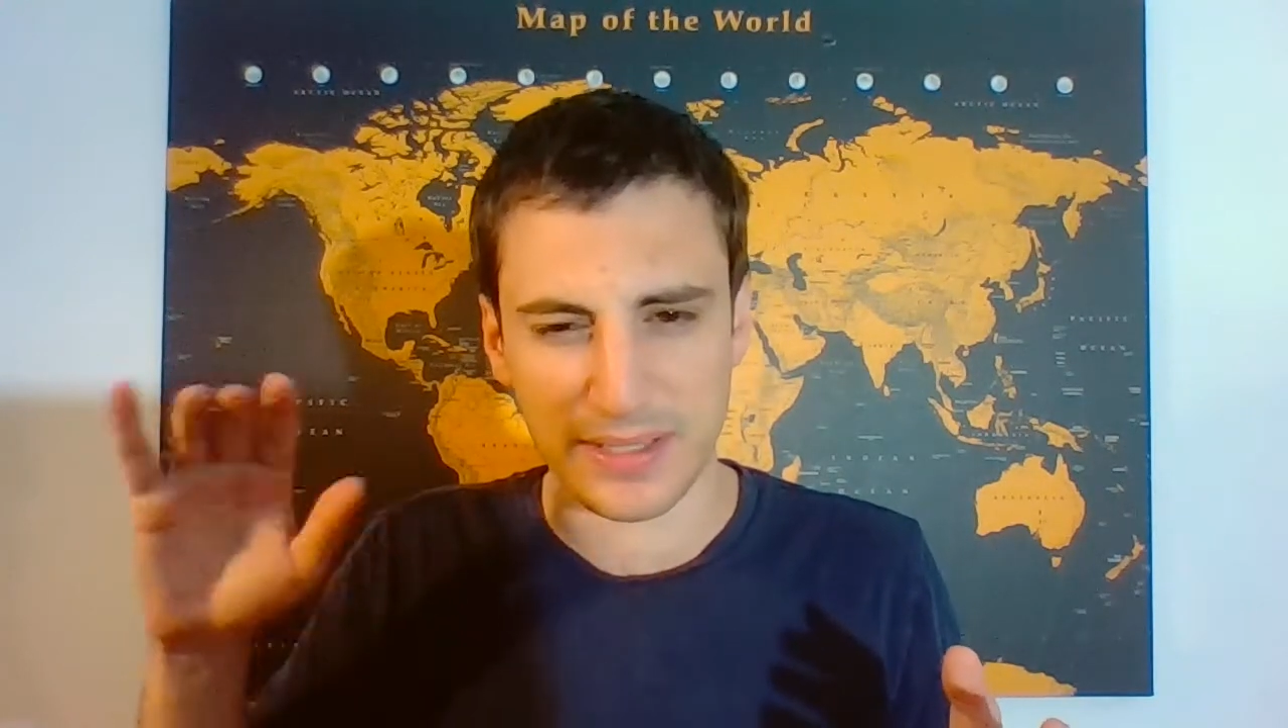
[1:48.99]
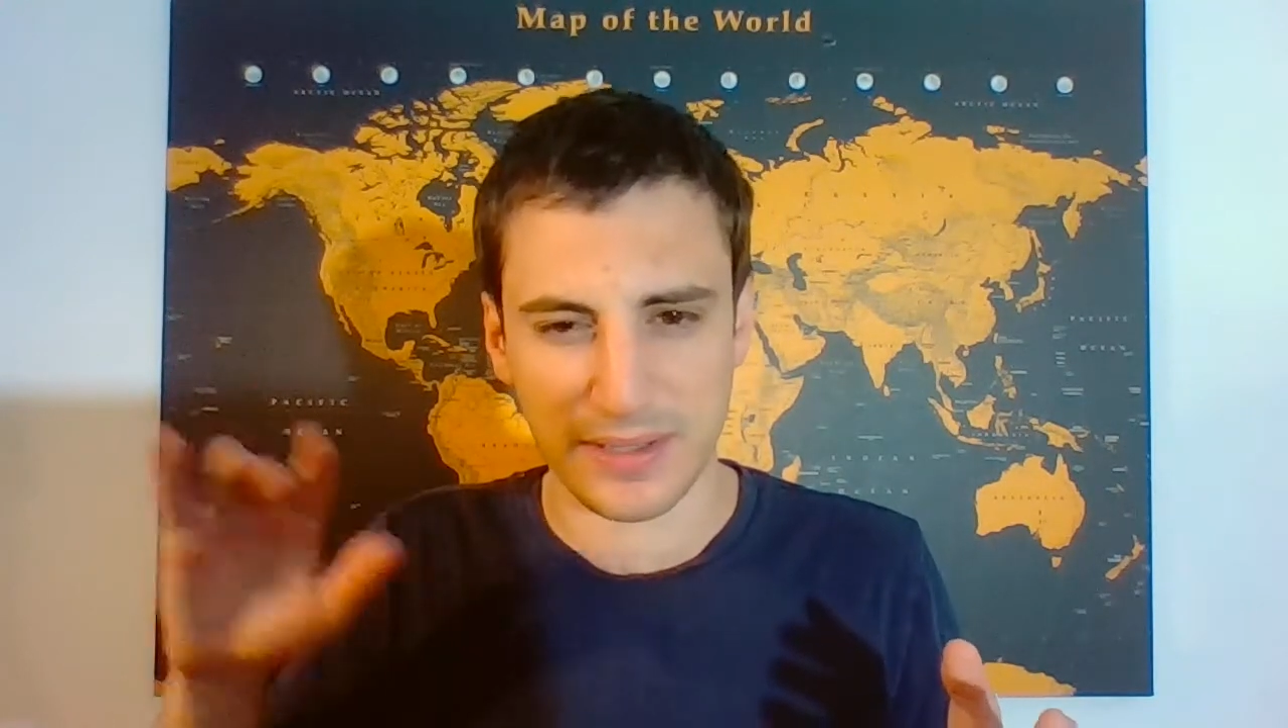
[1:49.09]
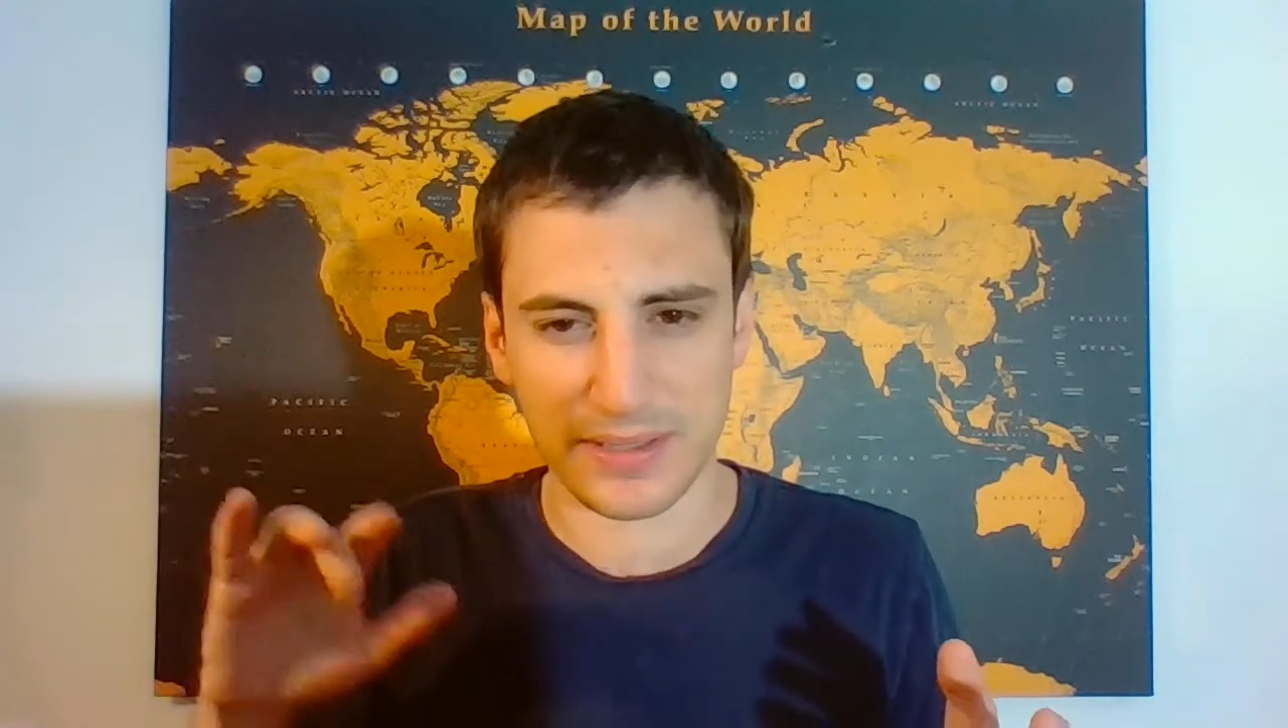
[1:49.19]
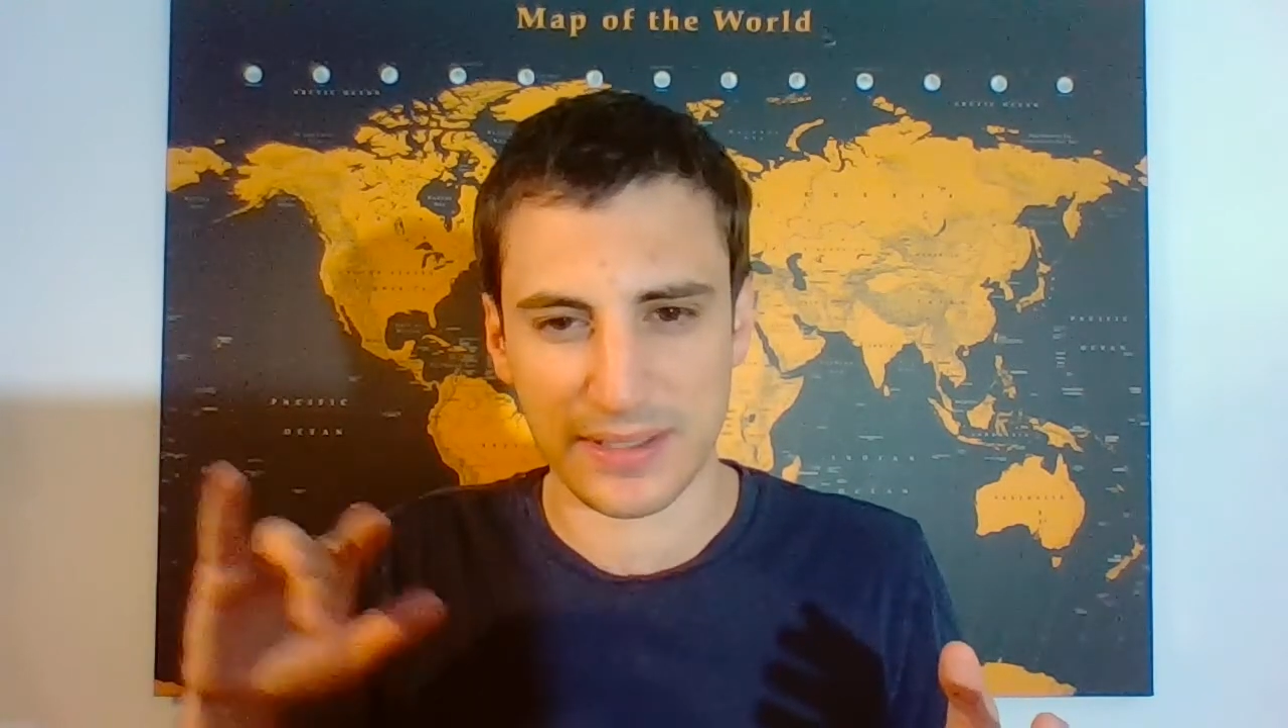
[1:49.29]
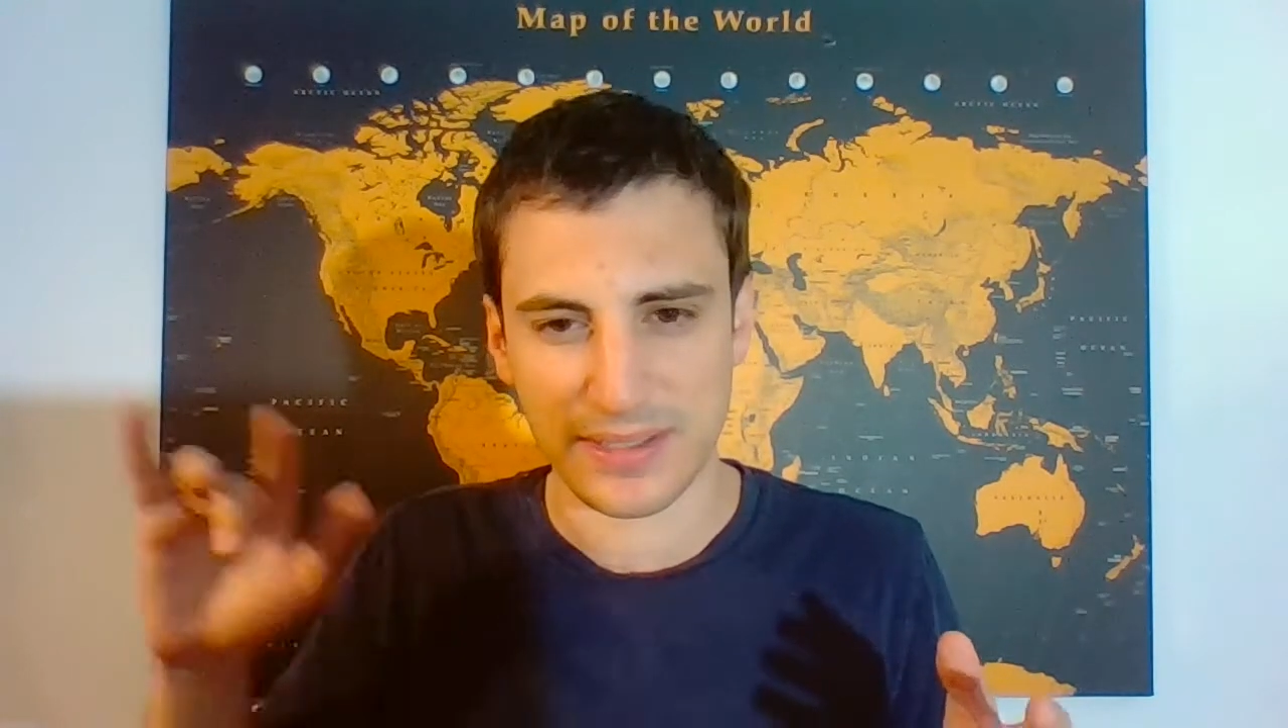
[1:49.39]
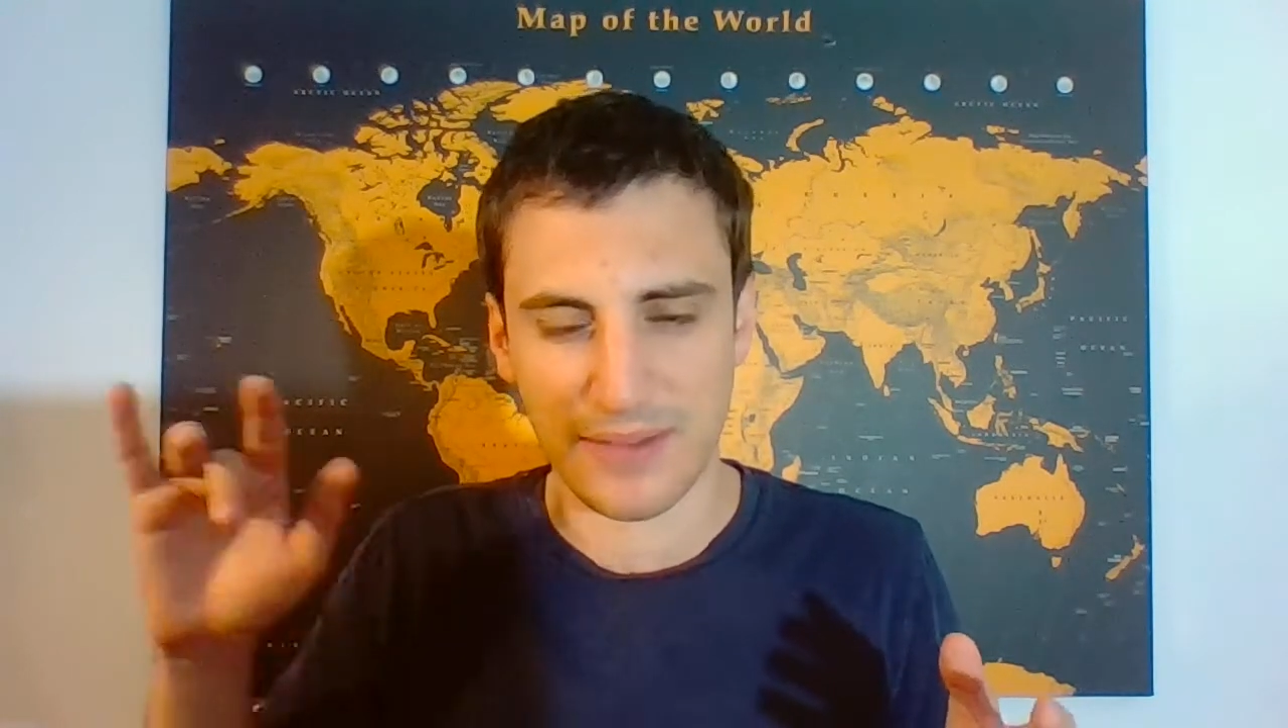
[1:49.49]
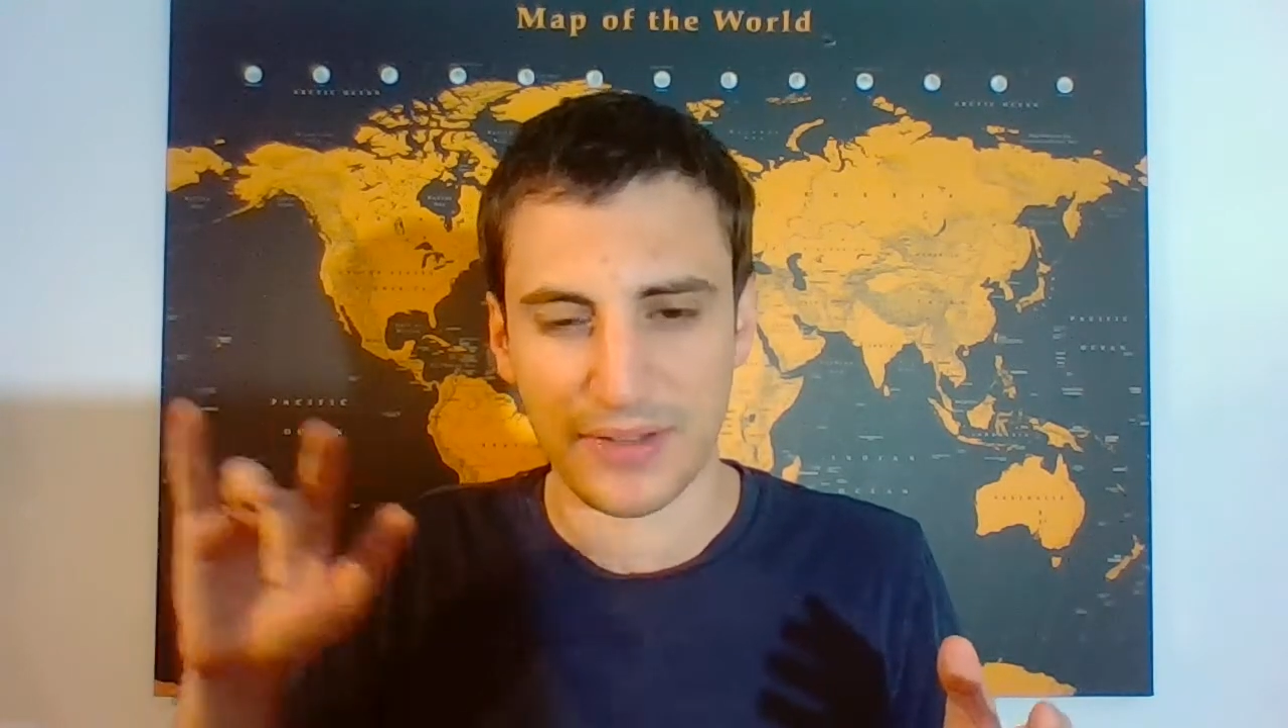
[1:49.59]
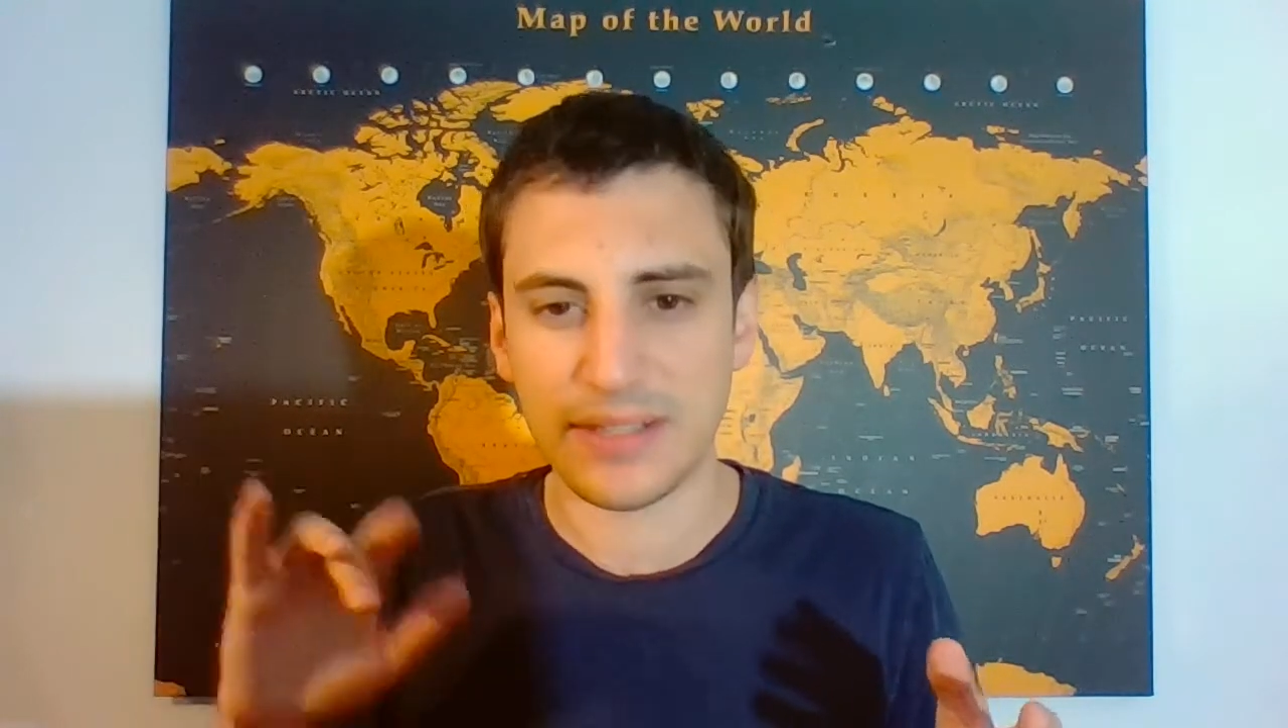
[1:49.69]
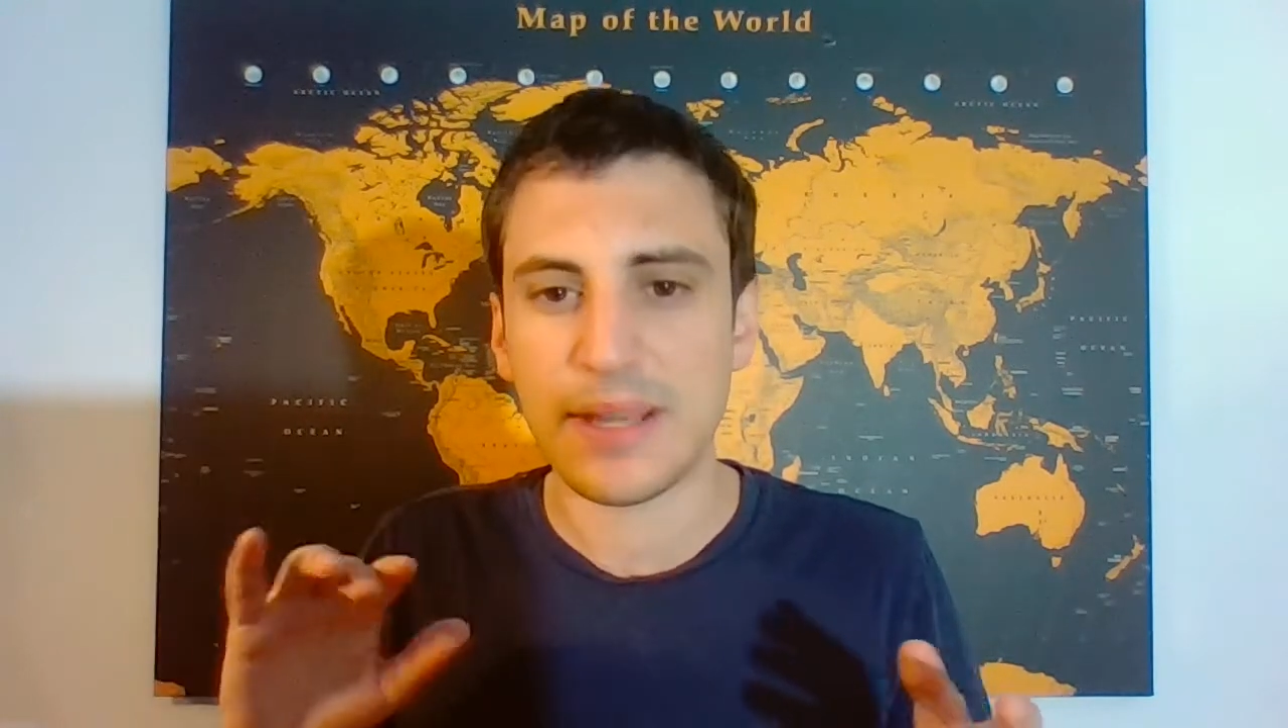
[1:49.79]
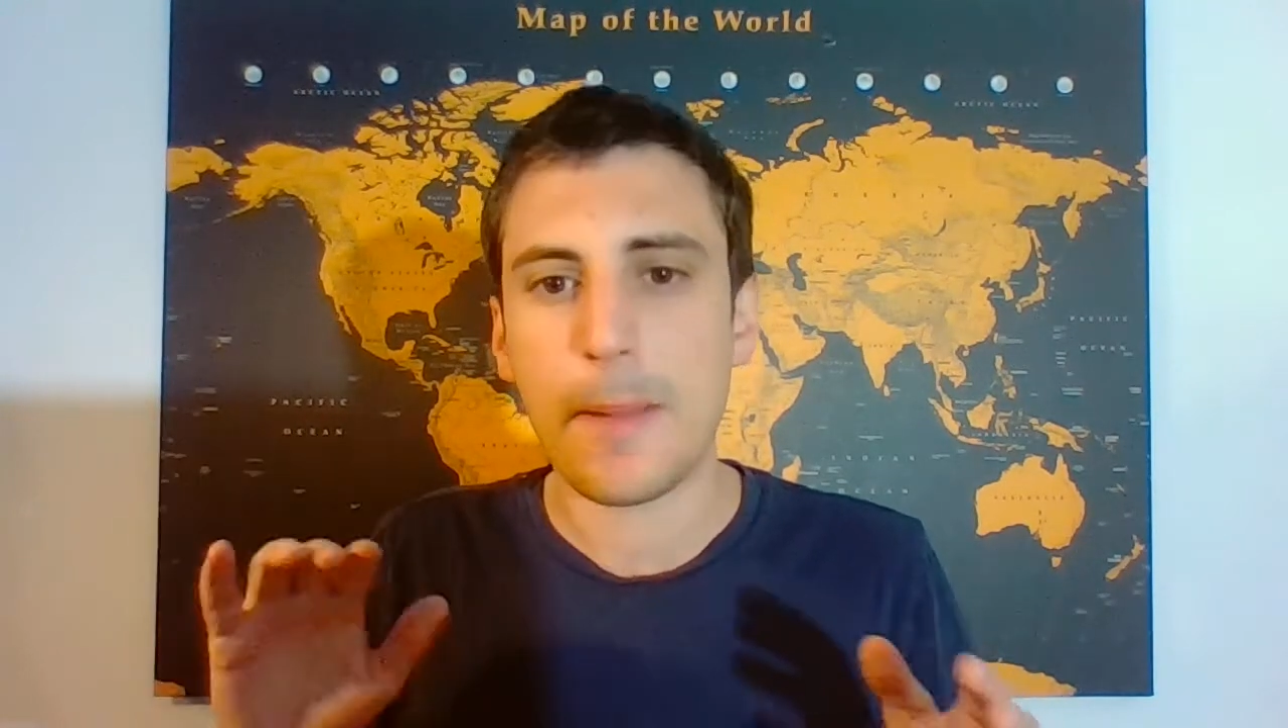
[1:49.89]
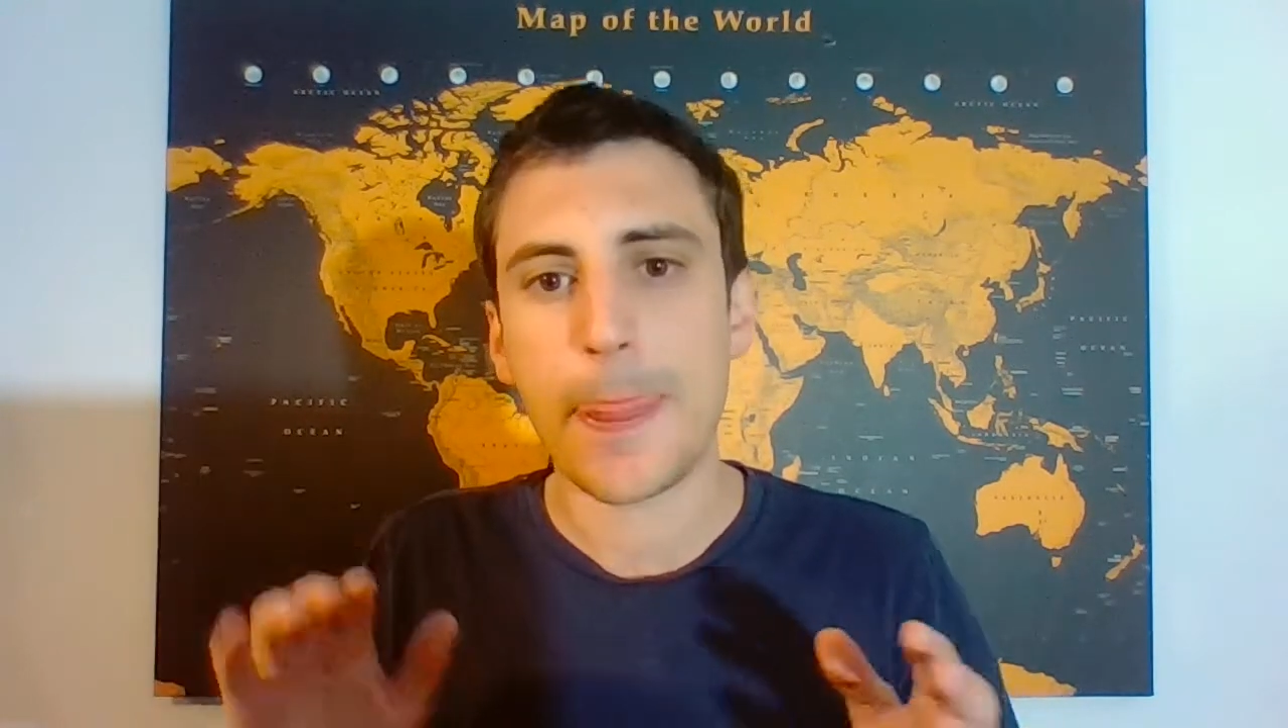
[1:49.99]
deals in the 70s